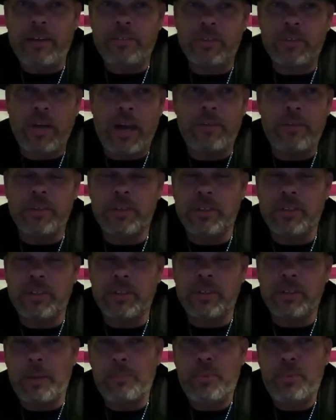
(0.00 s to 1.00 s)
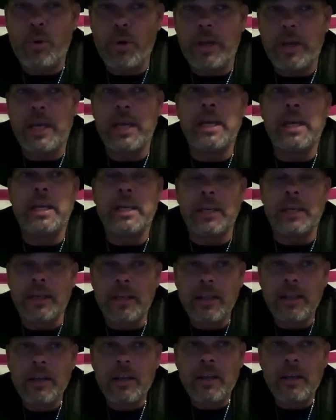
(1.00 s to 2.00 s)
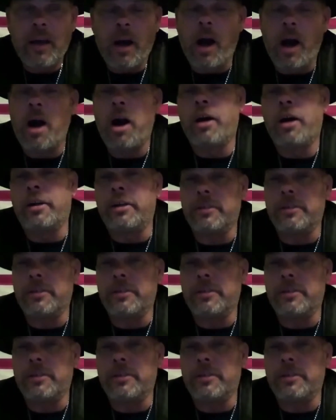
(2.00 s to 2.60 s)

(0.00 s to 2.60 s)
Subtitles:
So obviously I put in 100